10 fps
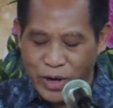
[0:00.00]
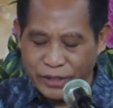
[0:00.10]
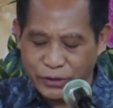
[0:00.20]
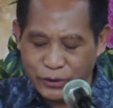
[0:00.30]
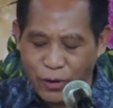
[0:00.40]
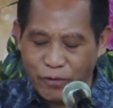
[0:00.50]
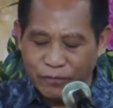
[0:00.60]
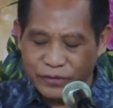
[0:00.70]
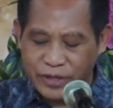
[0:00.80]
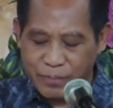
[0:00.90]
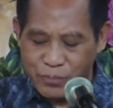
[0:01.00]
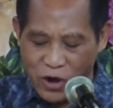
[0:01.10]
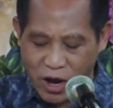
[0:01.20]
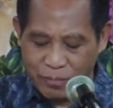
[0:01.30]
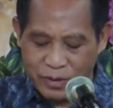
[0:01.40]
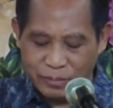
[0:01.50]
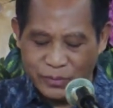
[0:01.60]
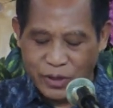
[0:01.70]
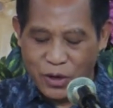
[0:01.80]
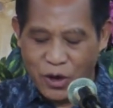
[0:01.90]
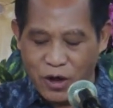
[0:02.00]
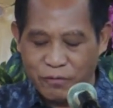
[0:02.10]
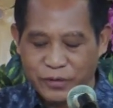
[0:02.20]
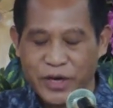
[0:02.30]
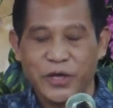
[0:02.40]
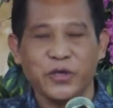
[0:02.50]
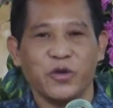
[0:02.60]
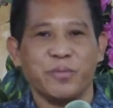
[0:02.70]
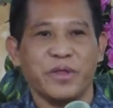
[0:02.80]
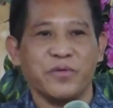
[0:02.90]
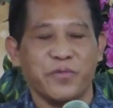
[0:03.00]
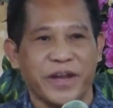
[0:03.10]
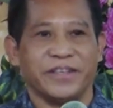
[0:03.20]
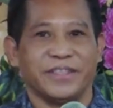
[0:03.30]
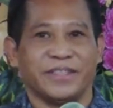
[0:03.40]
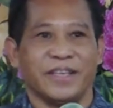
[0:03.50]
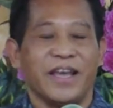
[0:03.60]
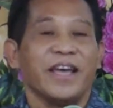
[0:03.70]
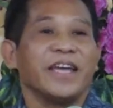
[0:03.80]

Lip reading: will solve the problems of the human race.